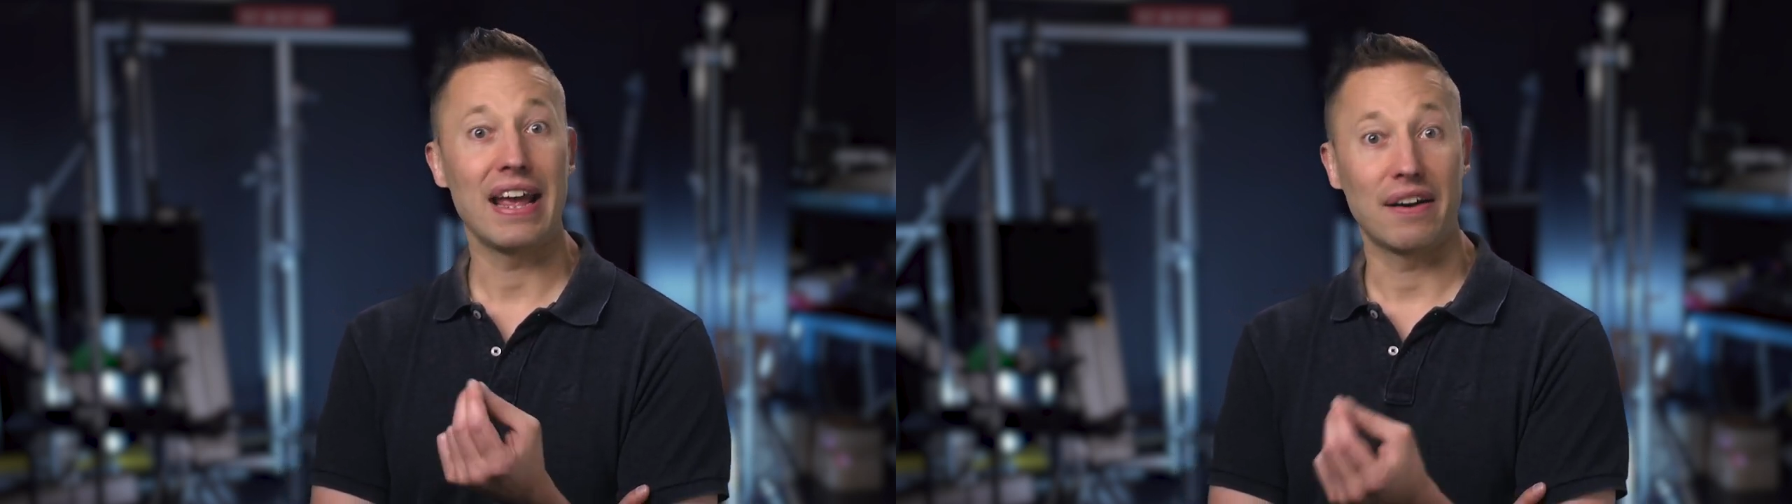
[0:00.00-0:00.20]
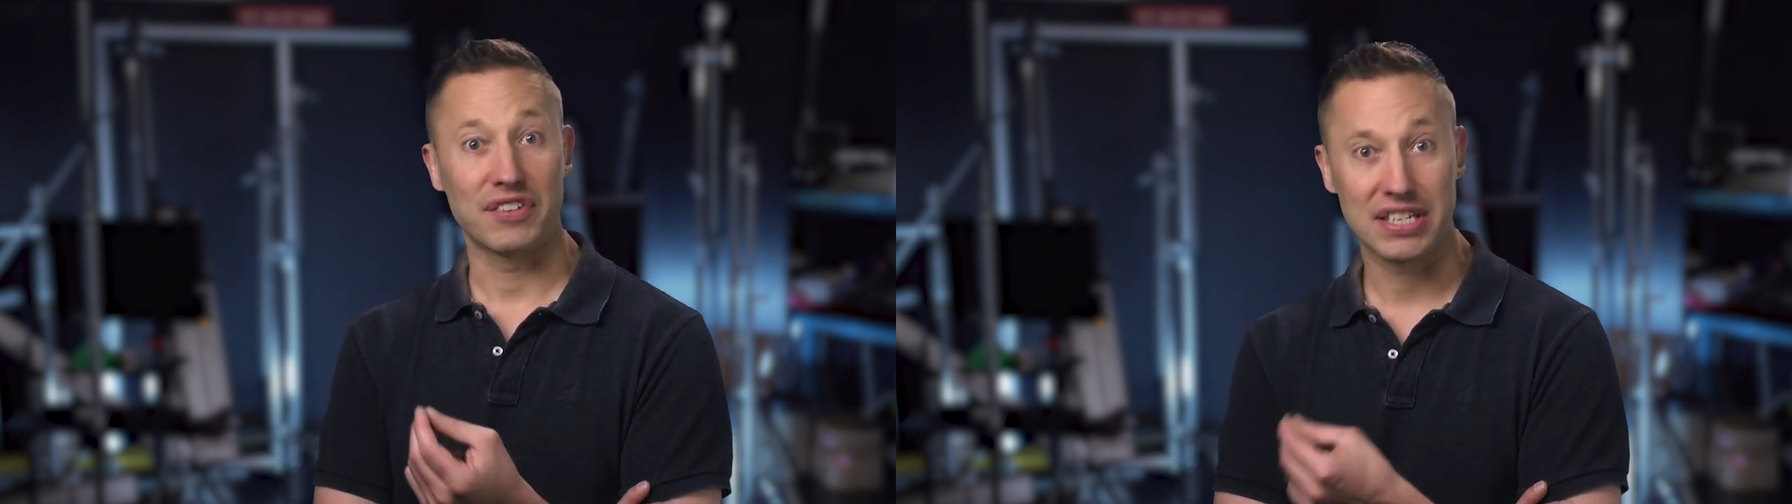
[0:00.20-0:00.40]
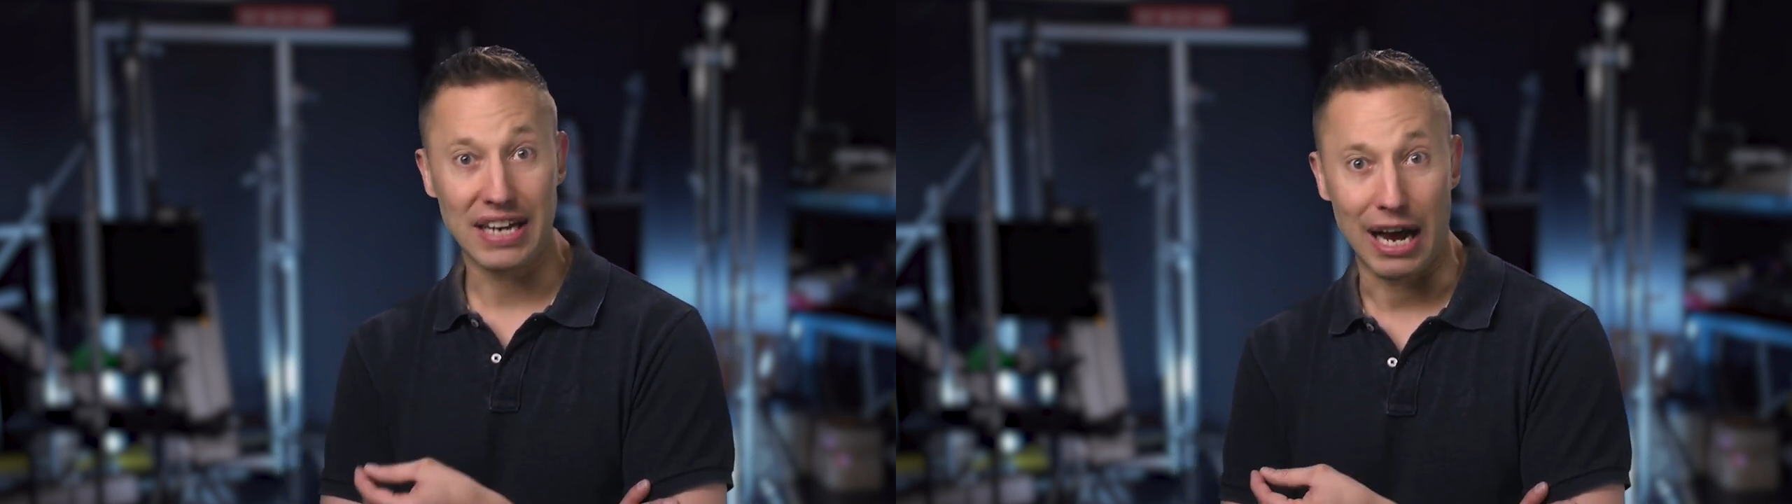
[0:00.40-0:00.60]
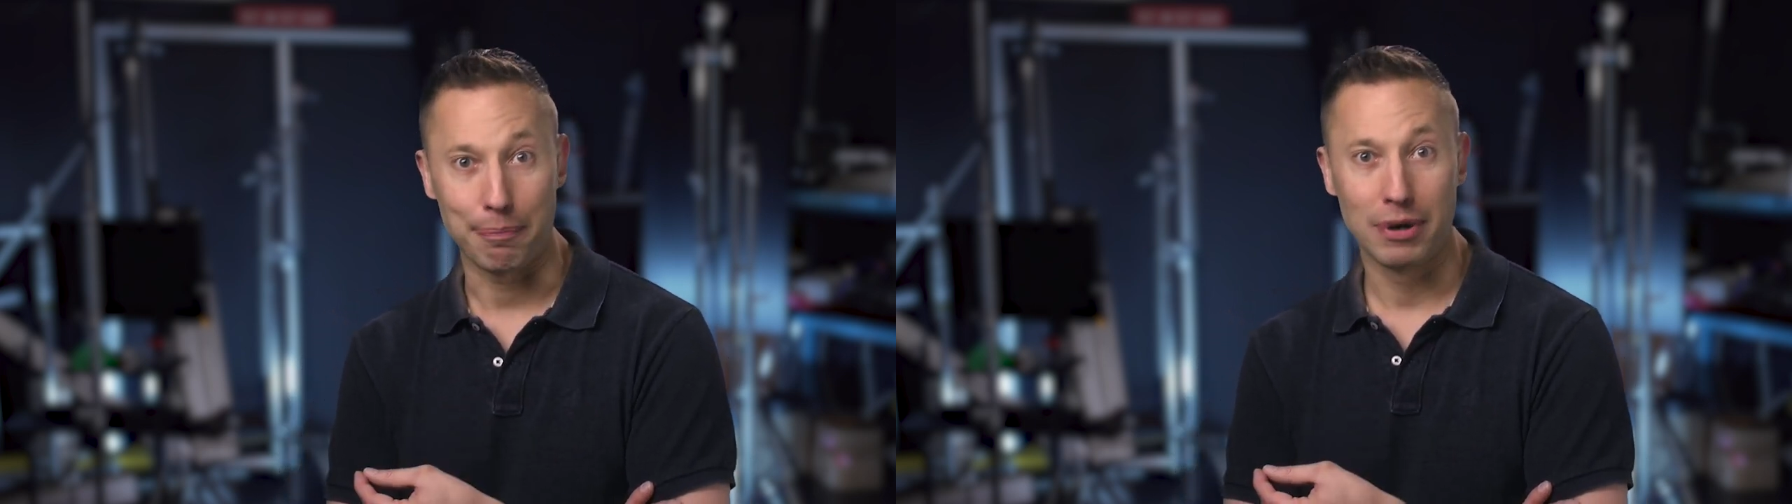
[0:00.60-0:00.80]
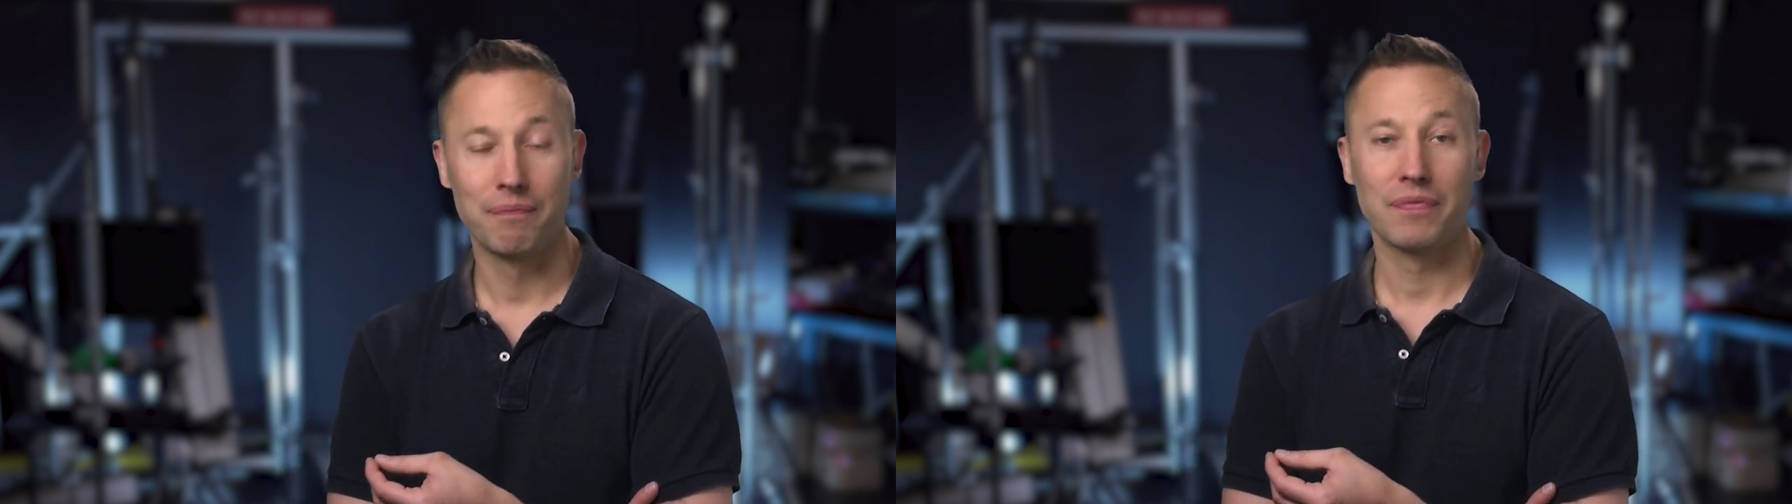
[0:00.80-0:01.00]

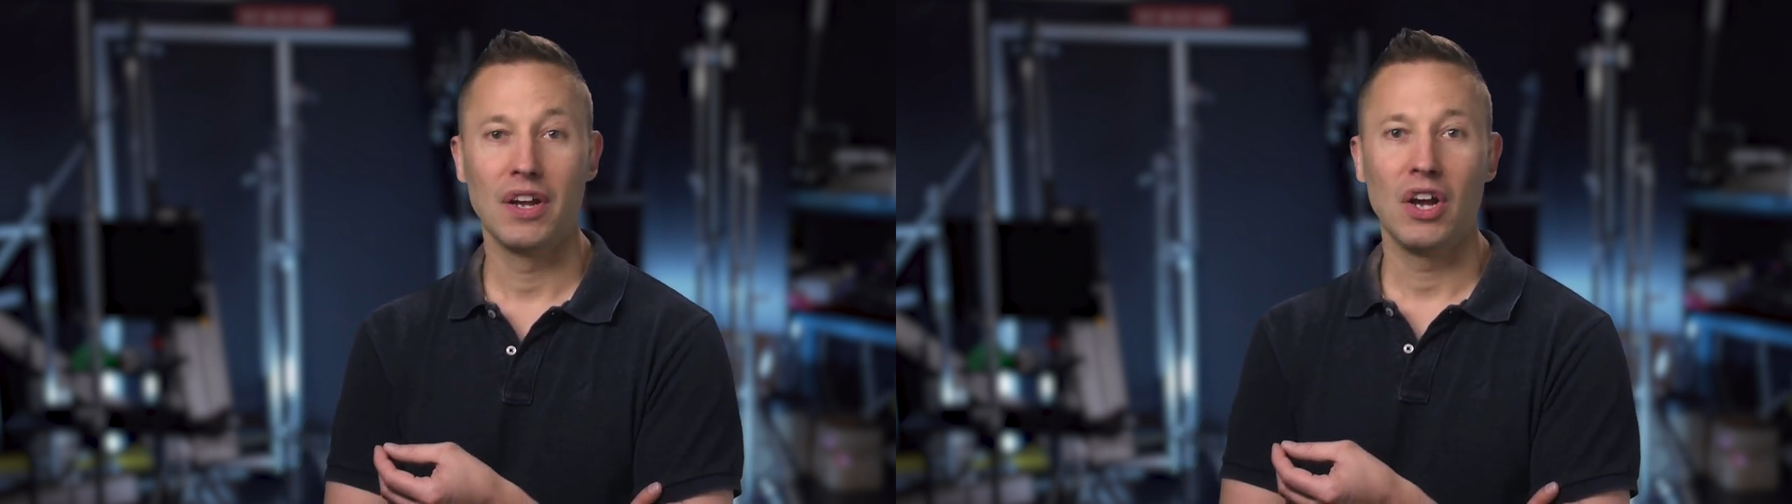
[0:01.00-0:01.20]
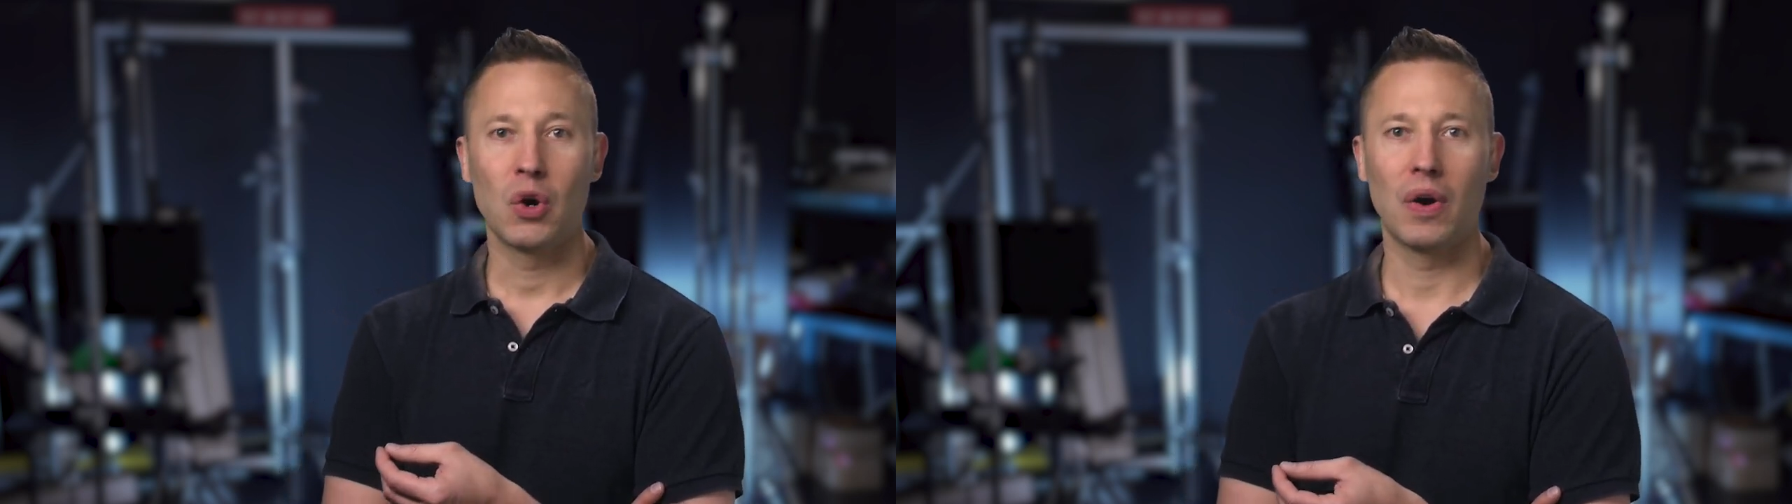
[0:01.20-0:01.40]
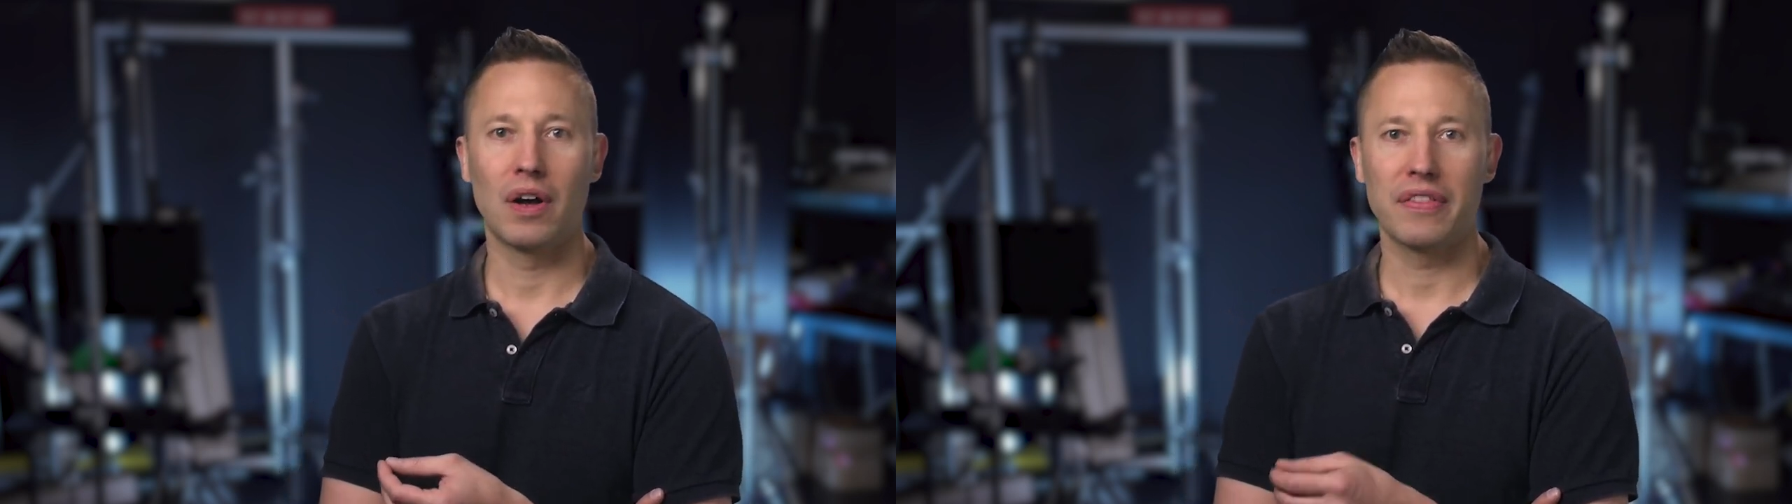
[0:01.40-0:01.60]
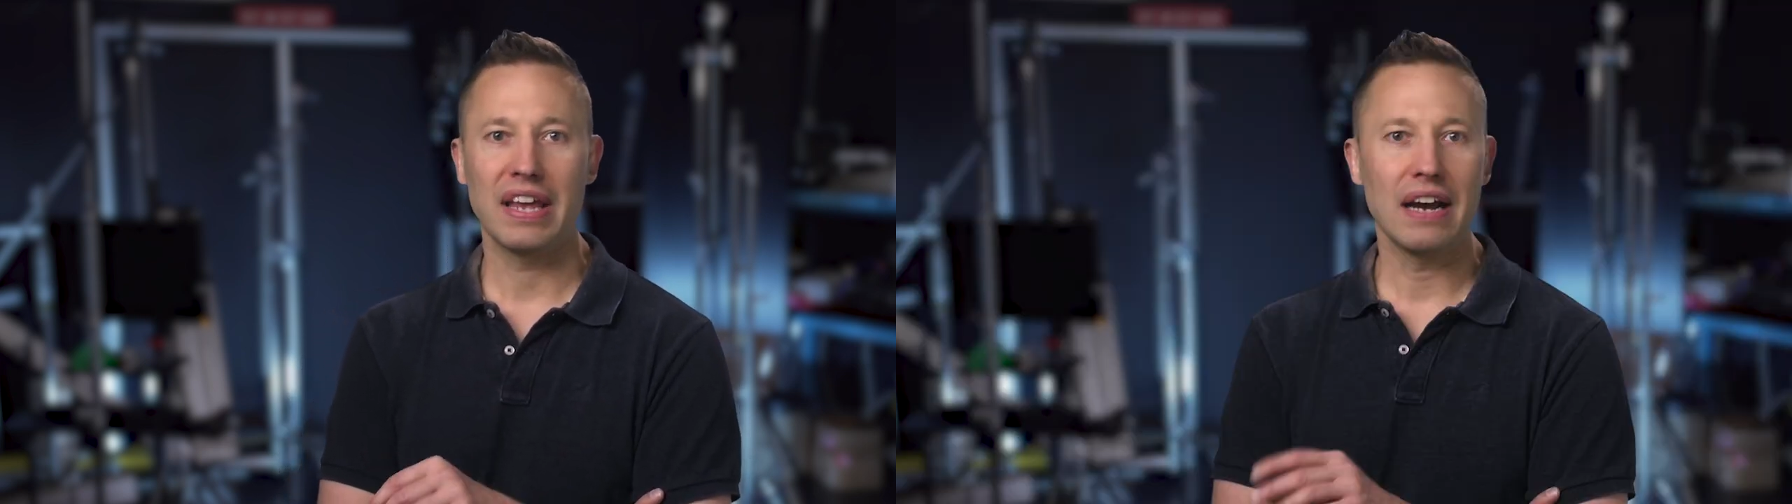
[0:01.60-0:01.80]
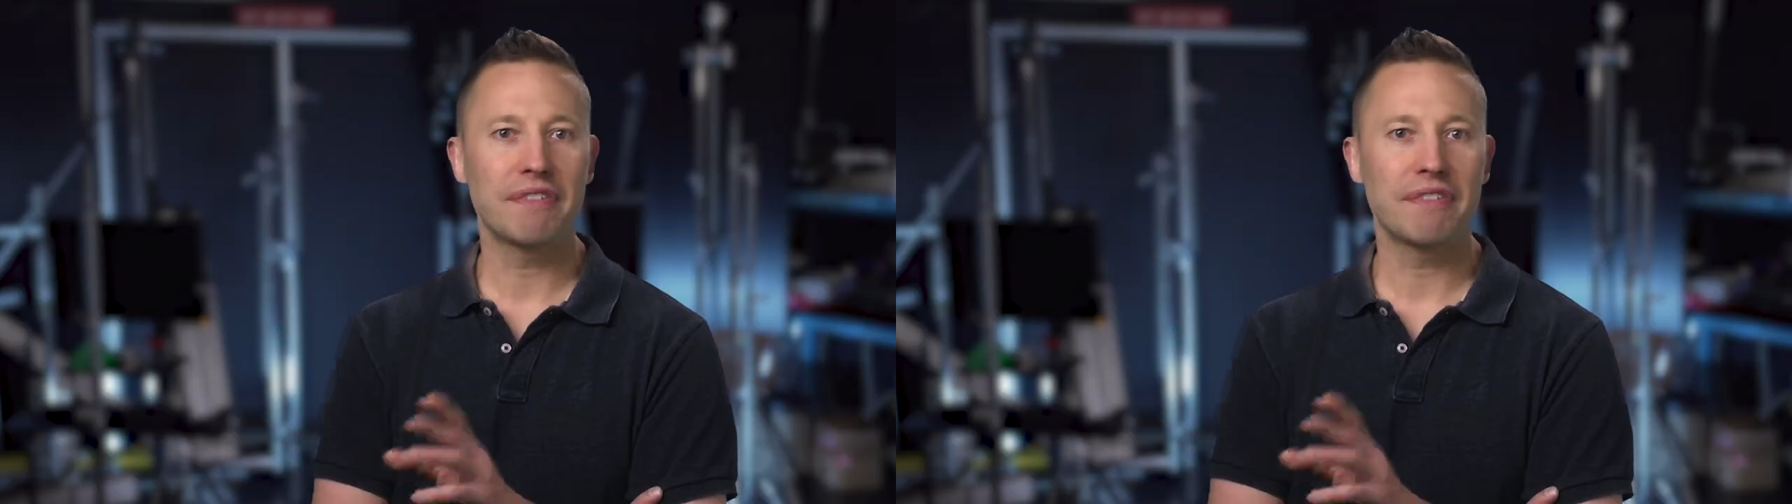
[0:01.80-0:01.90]
f-stop. Well, the